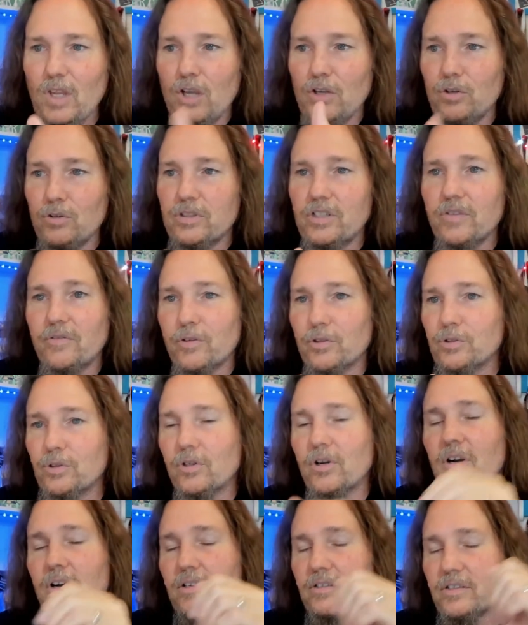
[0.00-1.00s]
using virtual
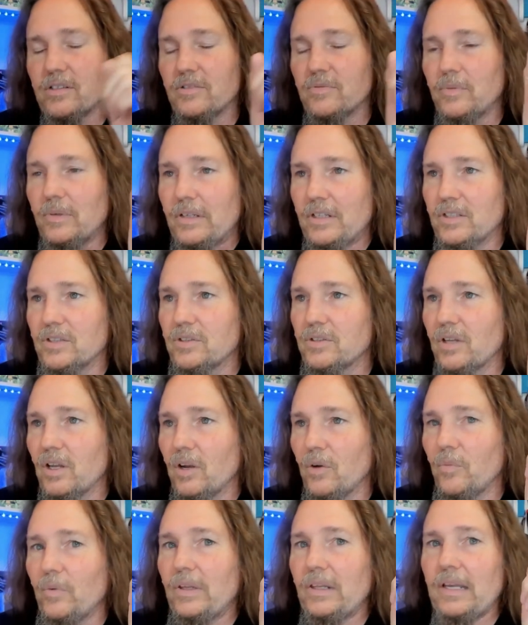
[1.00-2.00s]
cards is, is
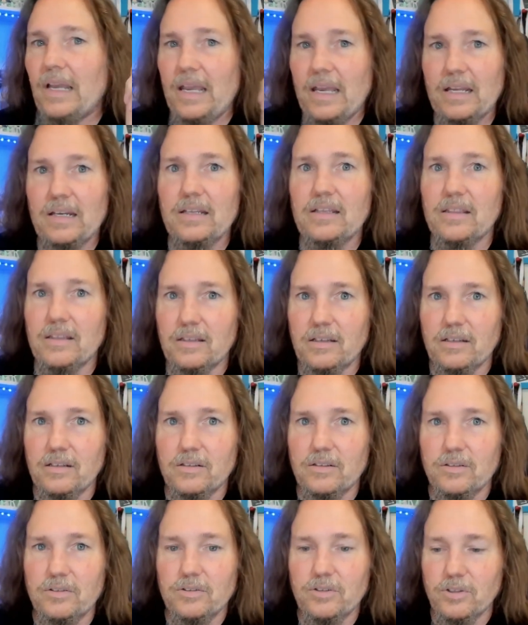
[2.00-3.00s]
a really handy thing
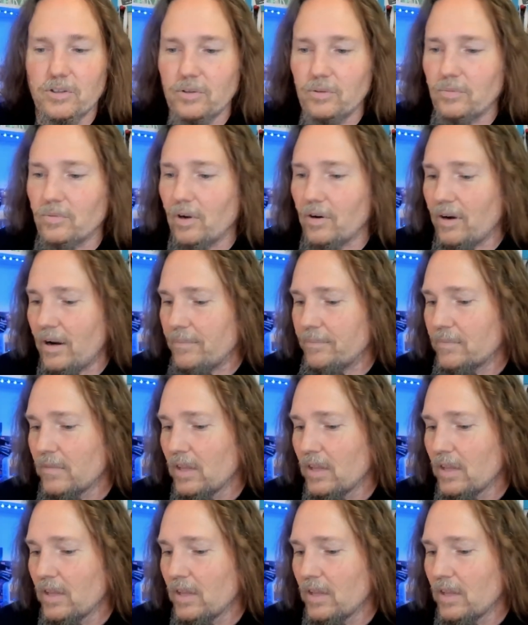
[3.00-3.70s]
to do. All right.